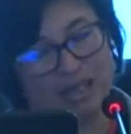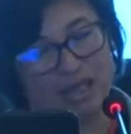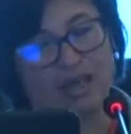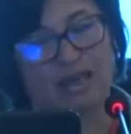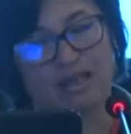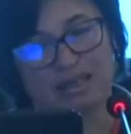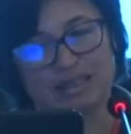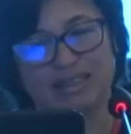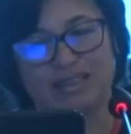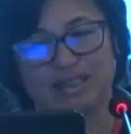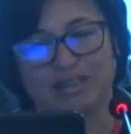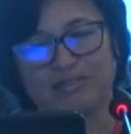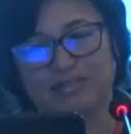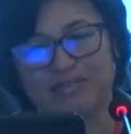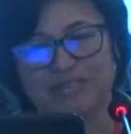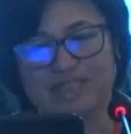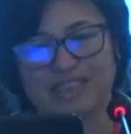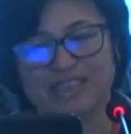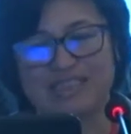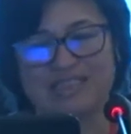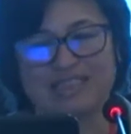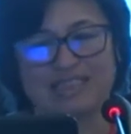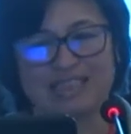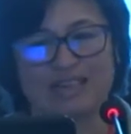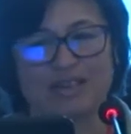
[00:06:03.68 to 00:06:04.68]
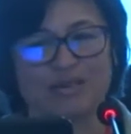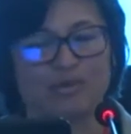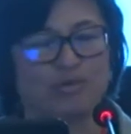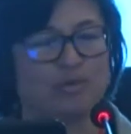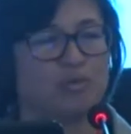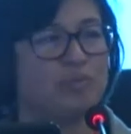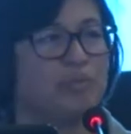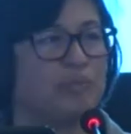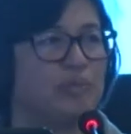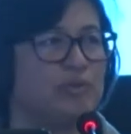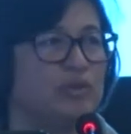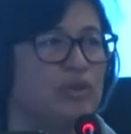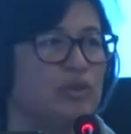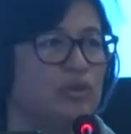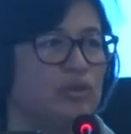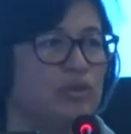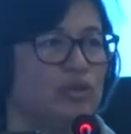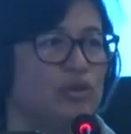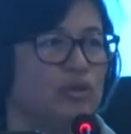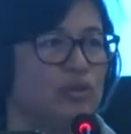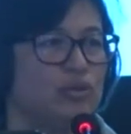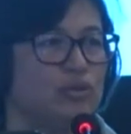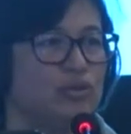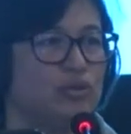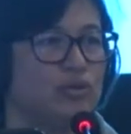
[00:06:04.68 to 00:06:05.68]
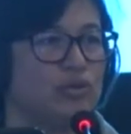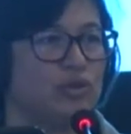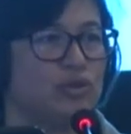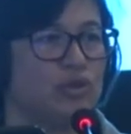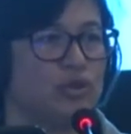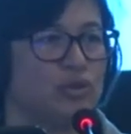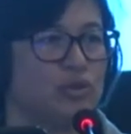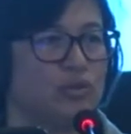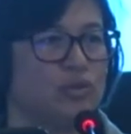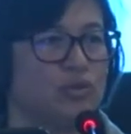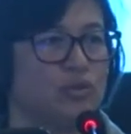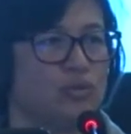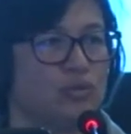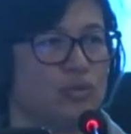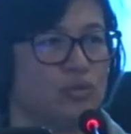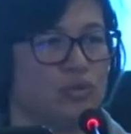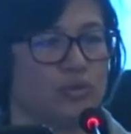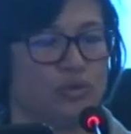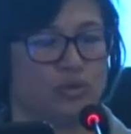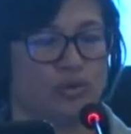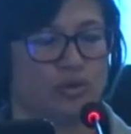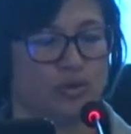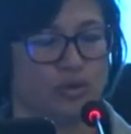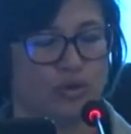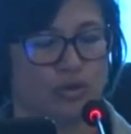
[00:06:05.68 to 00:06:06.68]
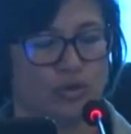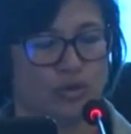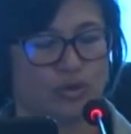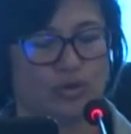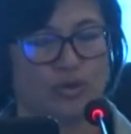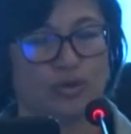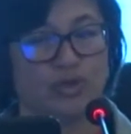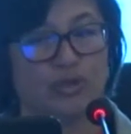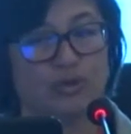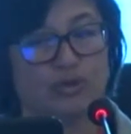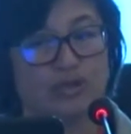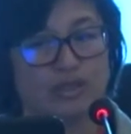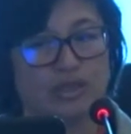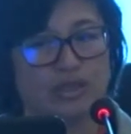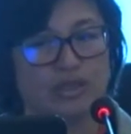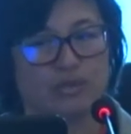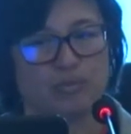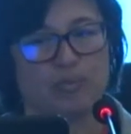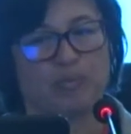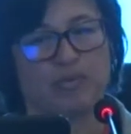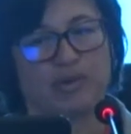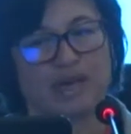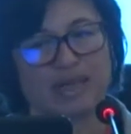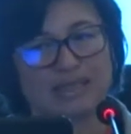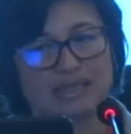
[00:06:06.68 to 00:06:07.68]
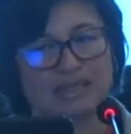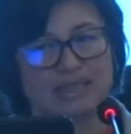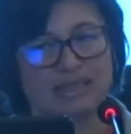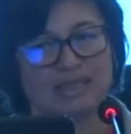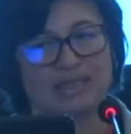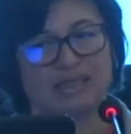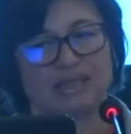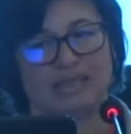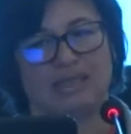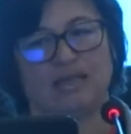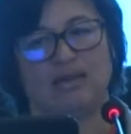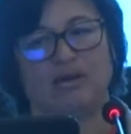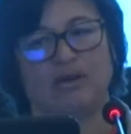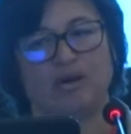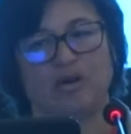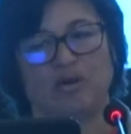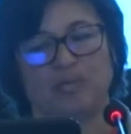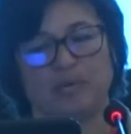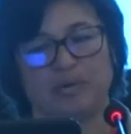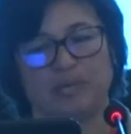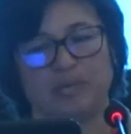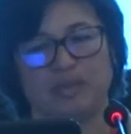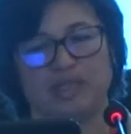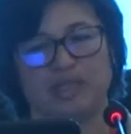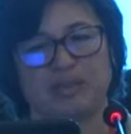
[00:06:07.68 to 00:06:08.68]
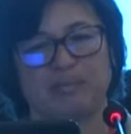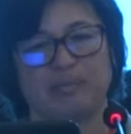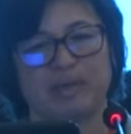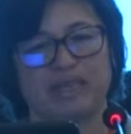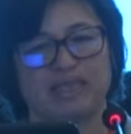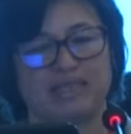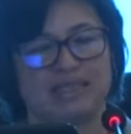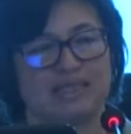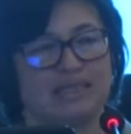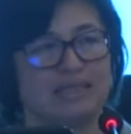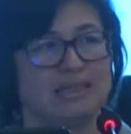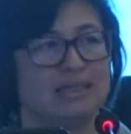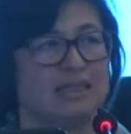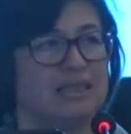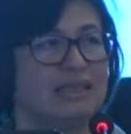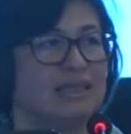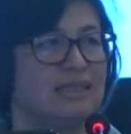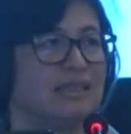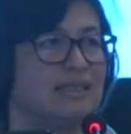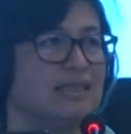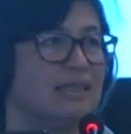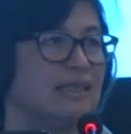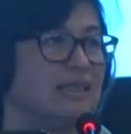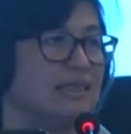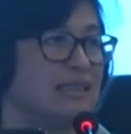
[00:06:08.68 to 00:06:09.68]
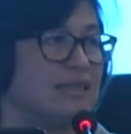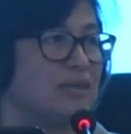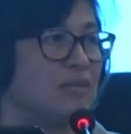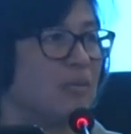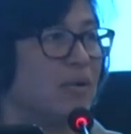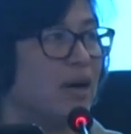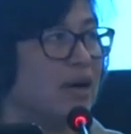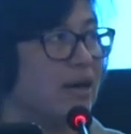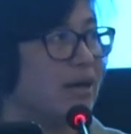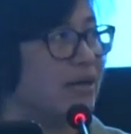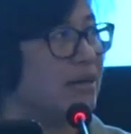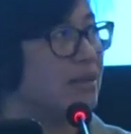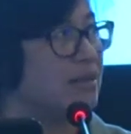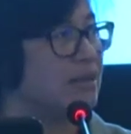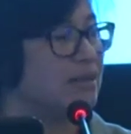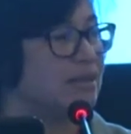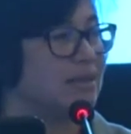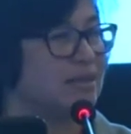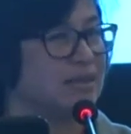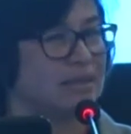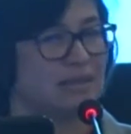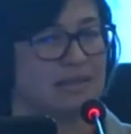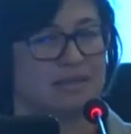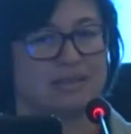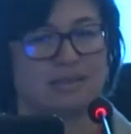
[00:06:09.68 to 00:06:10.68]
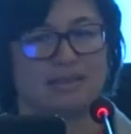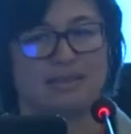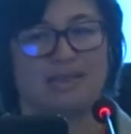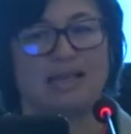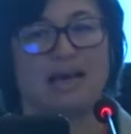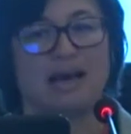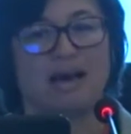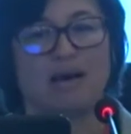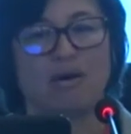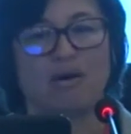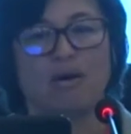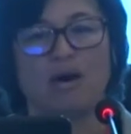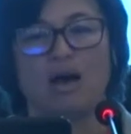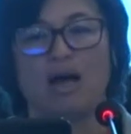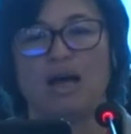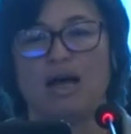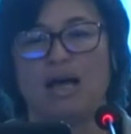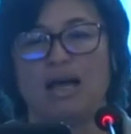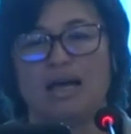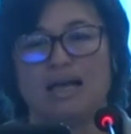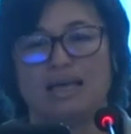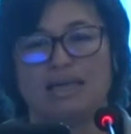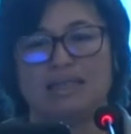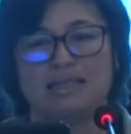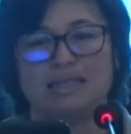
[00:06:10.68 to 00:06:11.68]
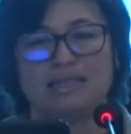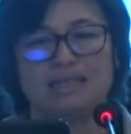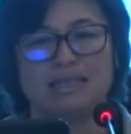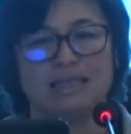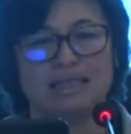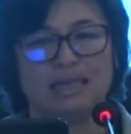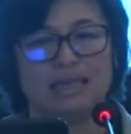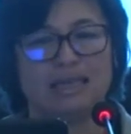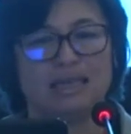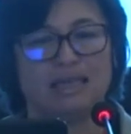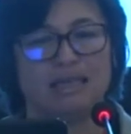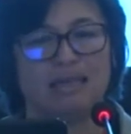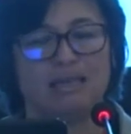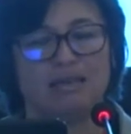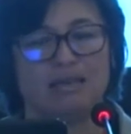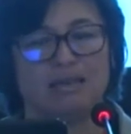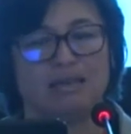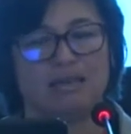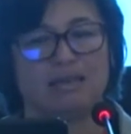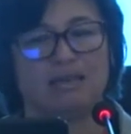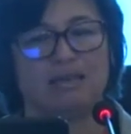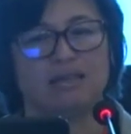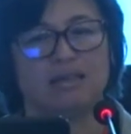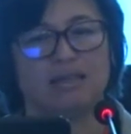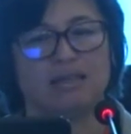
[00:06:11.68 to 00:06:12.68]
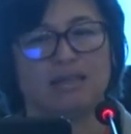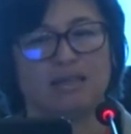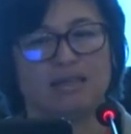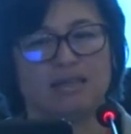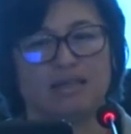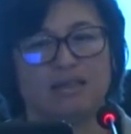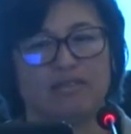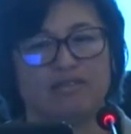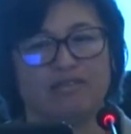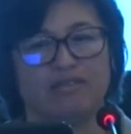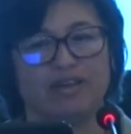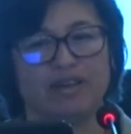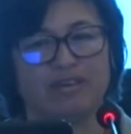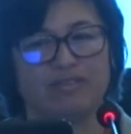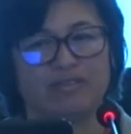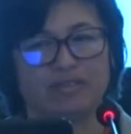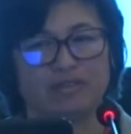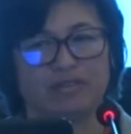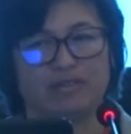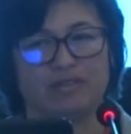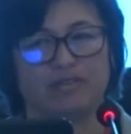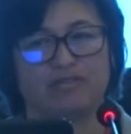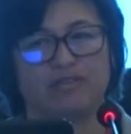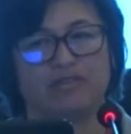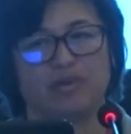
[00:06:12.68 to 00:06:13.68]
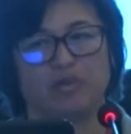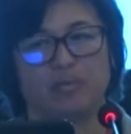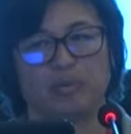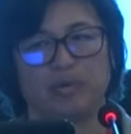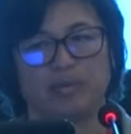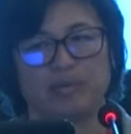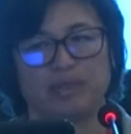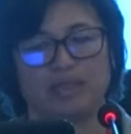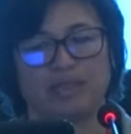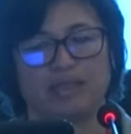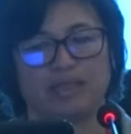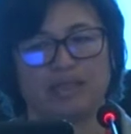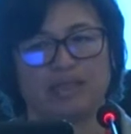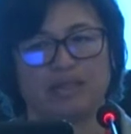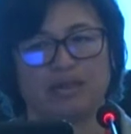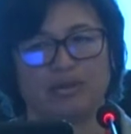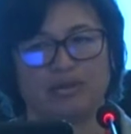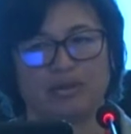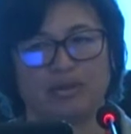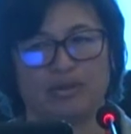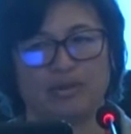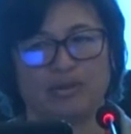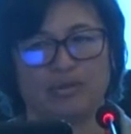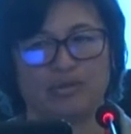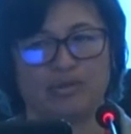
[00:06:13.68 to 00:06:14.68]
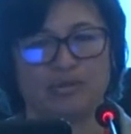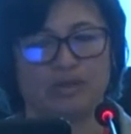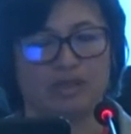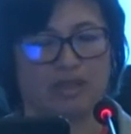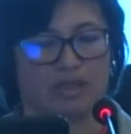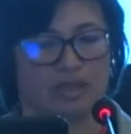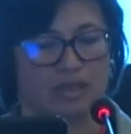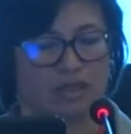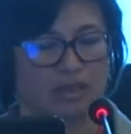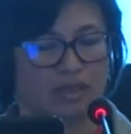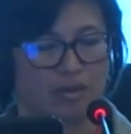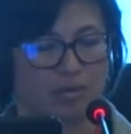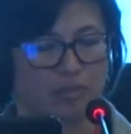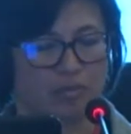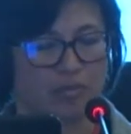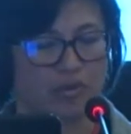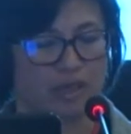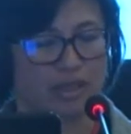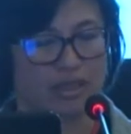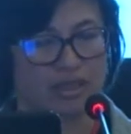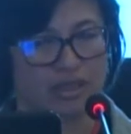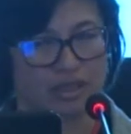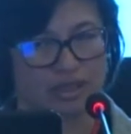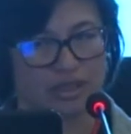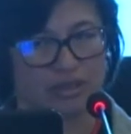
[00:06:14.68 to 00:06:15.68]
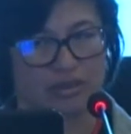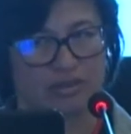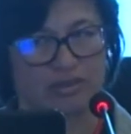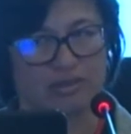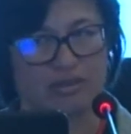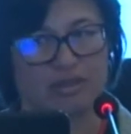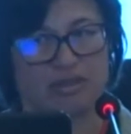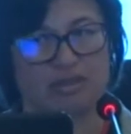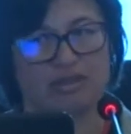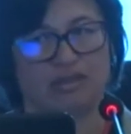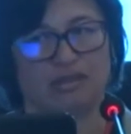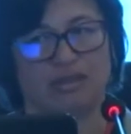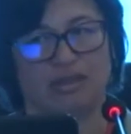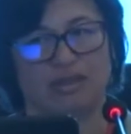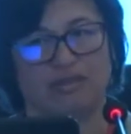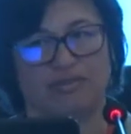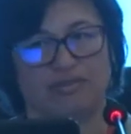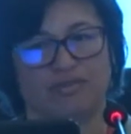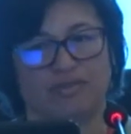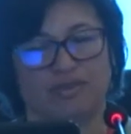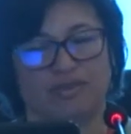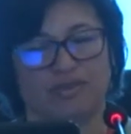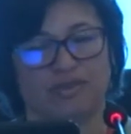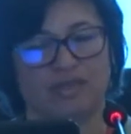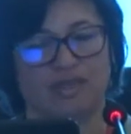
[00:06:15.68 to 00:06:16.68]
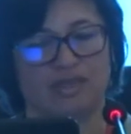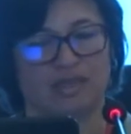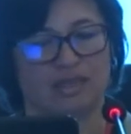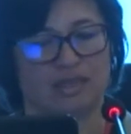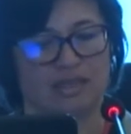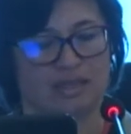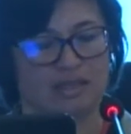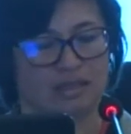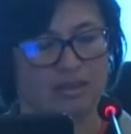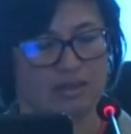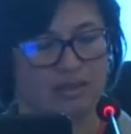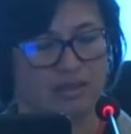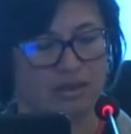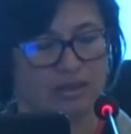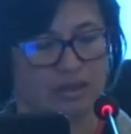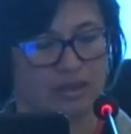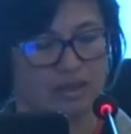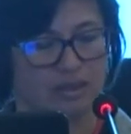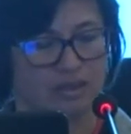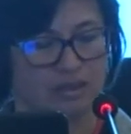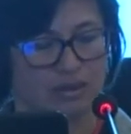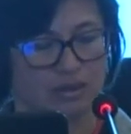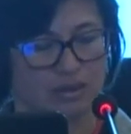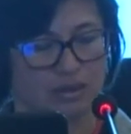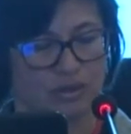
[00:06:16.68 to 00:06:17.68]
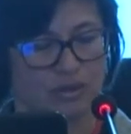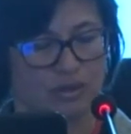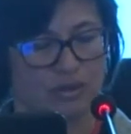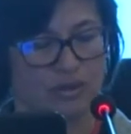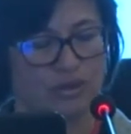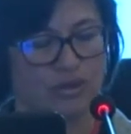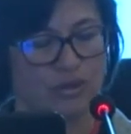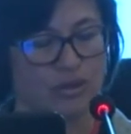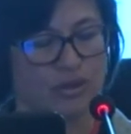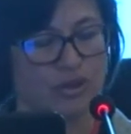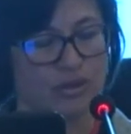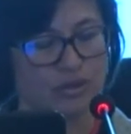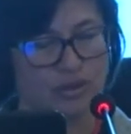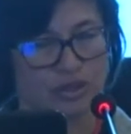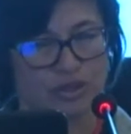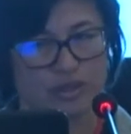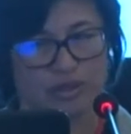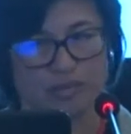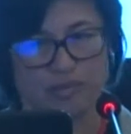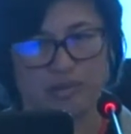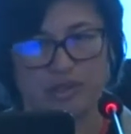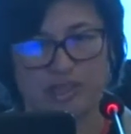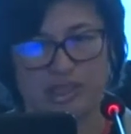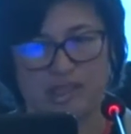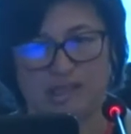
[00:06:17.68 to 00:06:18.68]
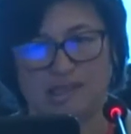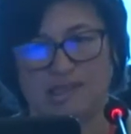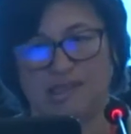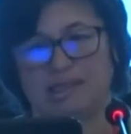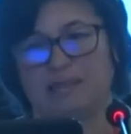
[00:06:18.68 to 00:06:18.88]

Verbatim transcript: he convinced a group to, to, to, to use or practice uh, homeopathic medicine, and this is why it's, it's now still uh, in the favor of homeopathic uh, use. The practitioners in France is a, is a huge community.